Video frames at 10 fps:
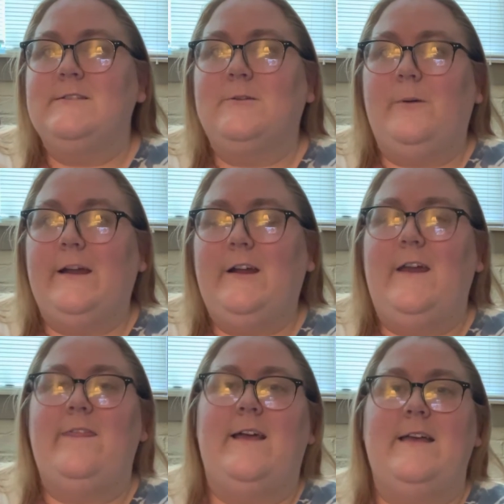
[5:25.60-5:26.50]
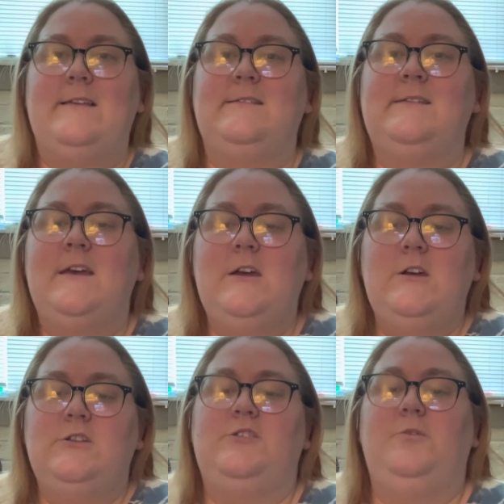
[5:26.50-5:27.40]
Square, and that is
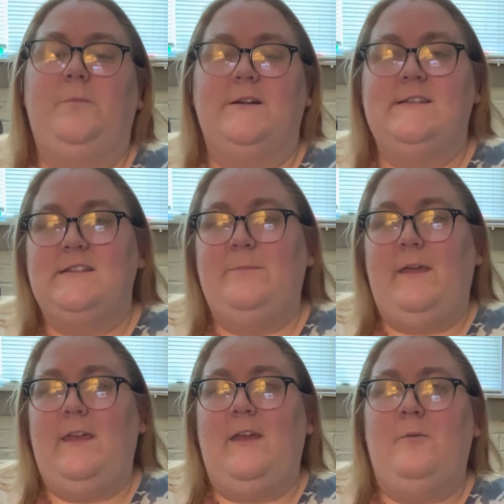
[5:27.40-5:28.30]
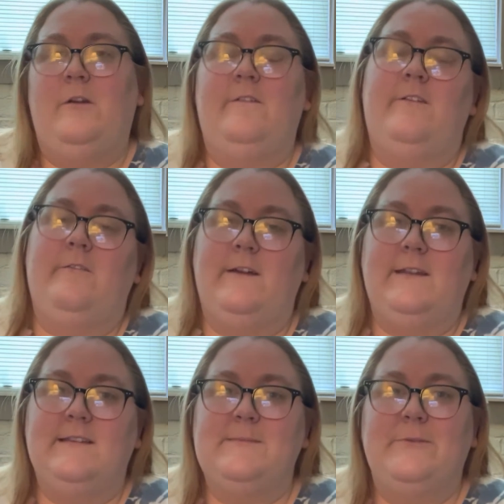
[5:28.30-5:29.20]
to participate in one of the
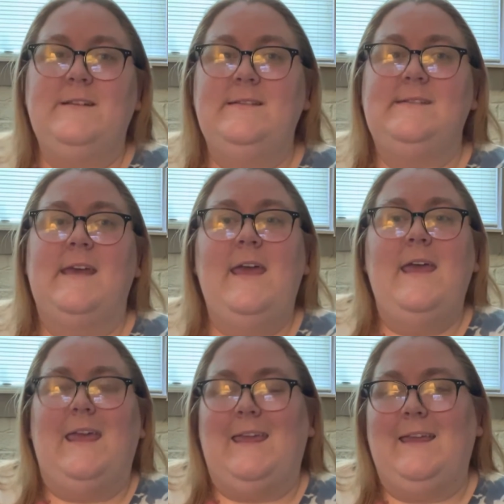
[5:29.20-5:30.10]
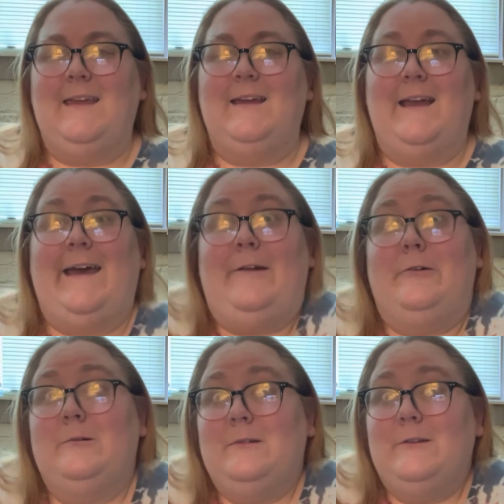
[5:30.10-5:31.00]
reading sprints. And I don't
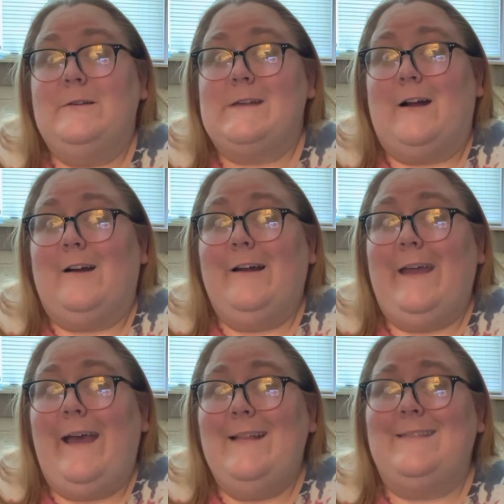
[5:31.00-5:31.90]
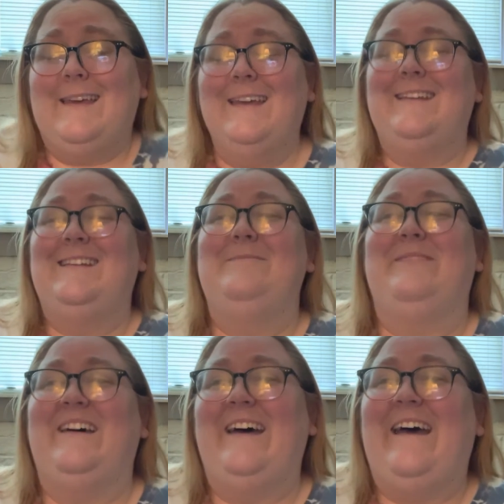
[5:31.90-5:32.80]
know what those are yet,
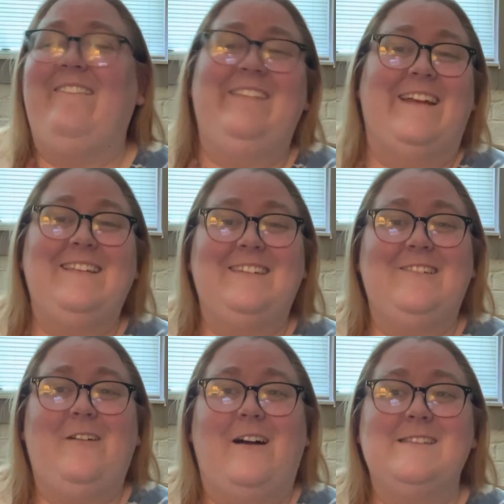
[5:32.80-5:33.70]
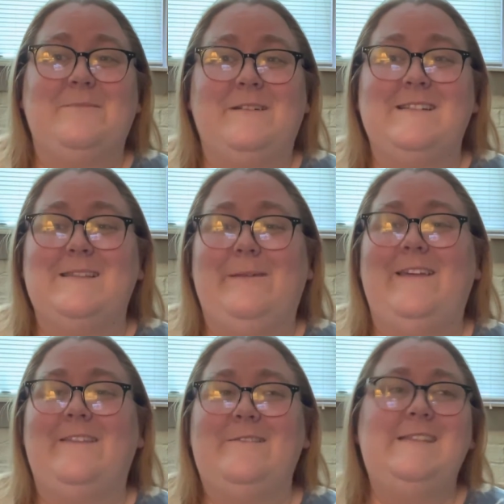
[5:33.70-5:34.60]
but I would like to also participate
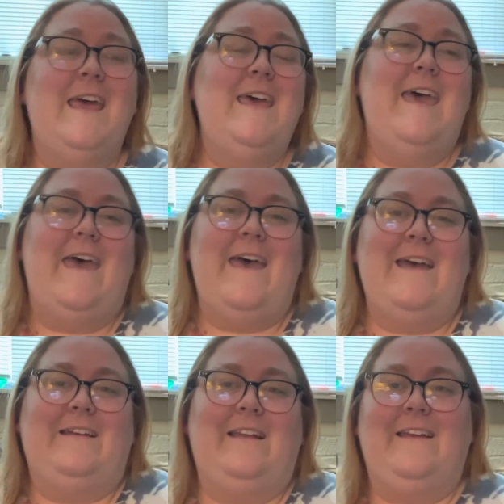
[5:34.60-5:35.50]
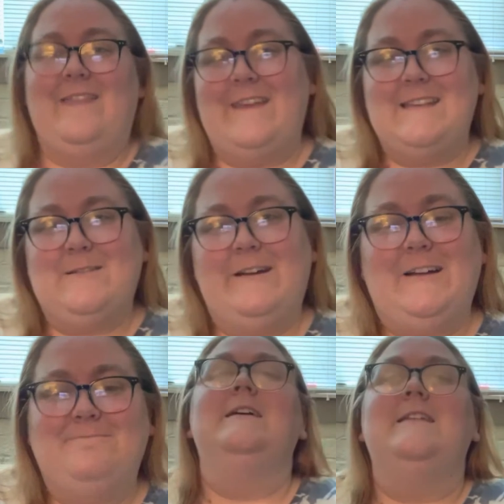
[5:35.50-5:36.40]
in those and get that square.